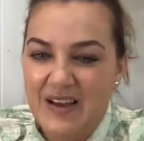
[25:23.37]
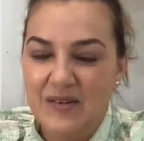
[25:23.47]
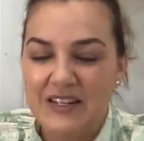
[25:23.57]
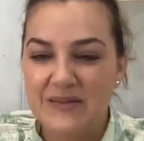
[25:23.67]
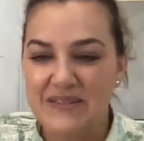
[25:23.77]

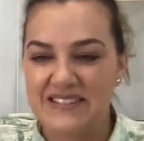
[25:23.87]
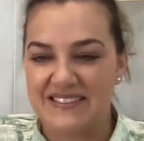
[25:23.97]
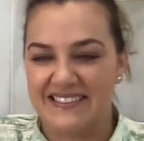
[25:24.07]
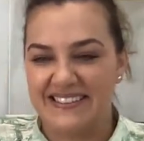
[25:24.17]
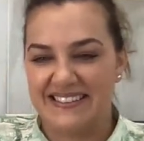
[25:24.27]
What did
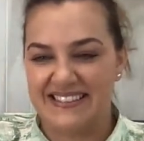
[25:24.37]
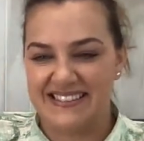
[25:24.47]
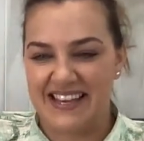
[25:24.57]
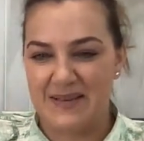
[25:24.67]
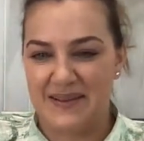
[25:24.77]
Mr. Addiction
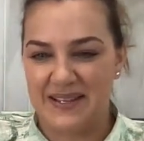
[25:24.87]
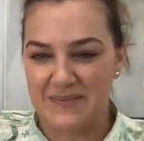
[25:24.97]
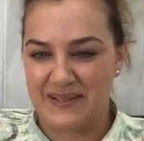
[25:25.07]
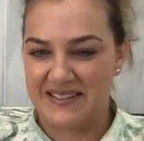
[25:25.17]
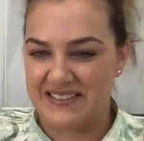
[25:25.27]
say about the
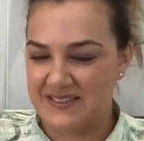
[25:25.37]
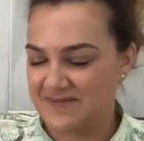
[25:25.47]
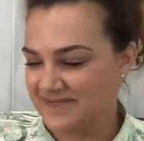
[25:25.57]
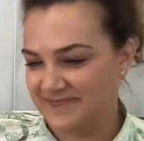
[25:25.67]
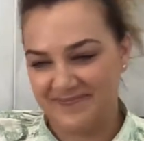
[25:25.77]
pigeon?
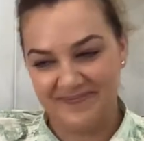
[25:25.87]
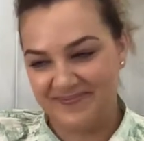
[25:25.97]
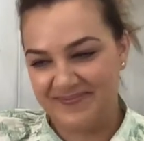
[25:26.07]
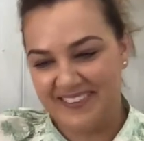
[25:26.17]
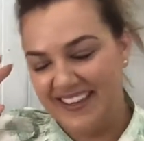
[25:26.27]

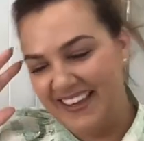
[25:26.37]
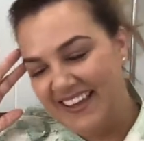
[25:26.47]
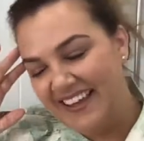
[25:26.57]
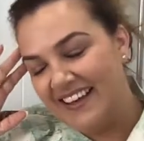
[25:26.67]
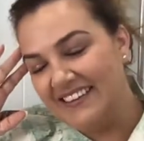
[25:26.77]

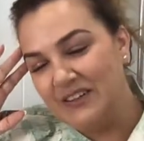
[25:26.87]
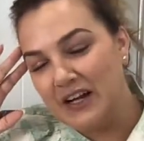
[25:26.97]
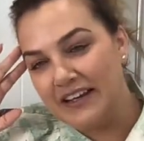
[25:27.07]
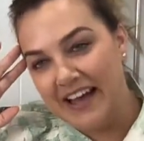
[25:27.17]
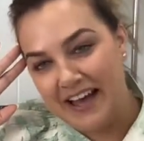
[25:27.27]
Look,
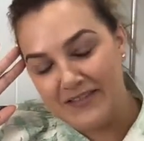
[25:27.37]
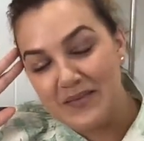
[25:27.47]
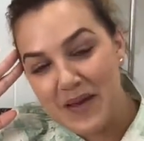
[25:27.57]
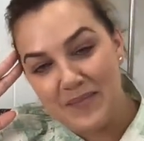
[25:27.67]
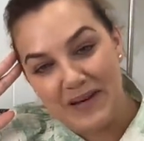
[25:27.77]
I can't
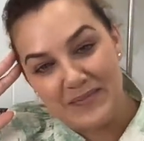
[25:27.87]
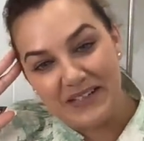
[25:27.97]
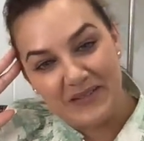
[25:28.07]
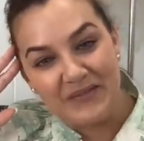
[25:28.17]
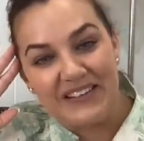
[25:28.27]
remember, but
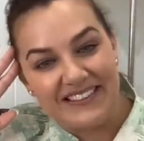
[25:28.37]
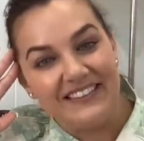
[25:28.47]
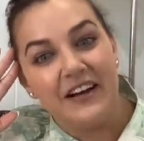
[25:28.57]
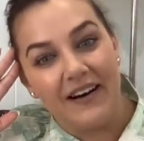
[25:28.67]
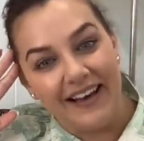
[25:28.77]
it
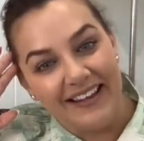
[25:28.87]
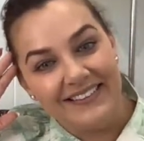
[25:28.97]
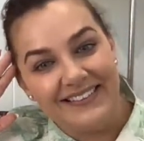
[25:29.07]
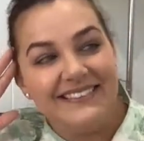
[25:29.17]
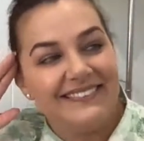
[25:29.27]
wasn't kind.